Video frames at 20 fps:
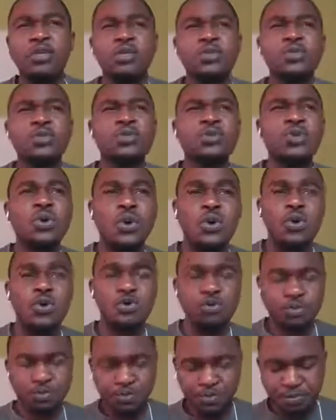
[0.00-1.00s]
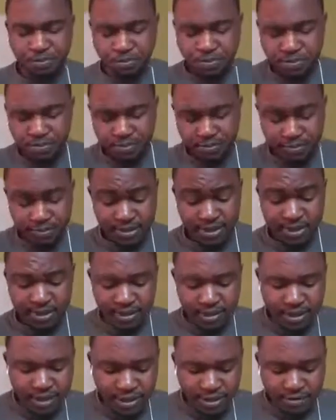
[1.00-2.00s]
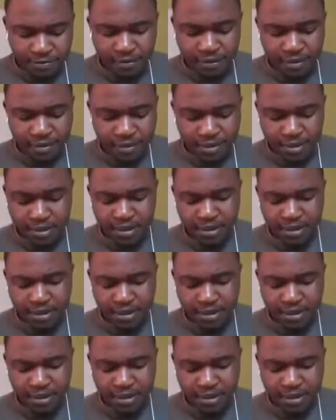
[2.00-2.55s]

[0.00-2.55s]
So for